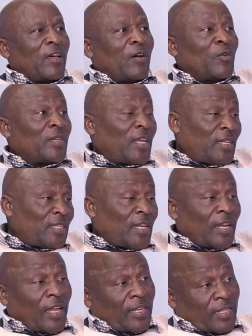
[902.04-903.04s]
on 18
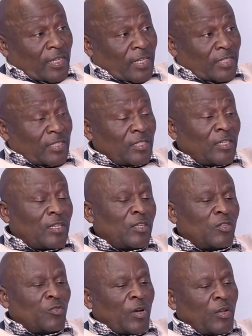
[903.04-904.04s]
and 19, as
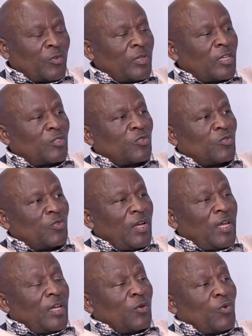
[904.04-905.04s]
you alluded to,
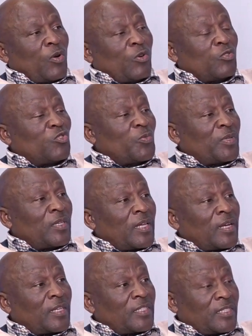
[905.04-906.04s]
we're going to be
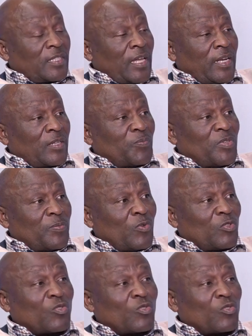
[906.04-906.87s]
registering people.